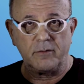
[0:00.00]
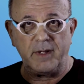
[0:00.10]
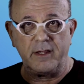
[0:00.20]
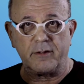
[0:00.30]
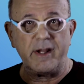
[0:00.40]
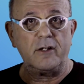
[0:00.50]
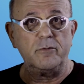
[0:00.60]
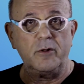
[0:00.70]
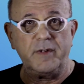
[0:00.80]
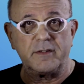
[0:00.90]
be three new
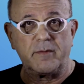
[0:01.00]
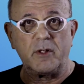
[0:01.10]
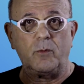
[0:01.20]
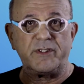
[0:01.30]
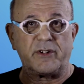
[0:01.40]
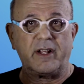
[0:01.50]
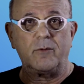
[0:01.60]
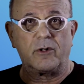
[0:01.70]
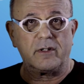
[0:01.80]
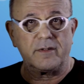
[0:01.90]
movies from the wizarding
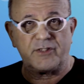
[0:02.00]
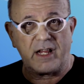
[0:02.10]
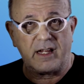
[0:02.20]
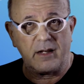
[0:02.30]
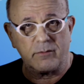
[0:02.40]
world of J.K.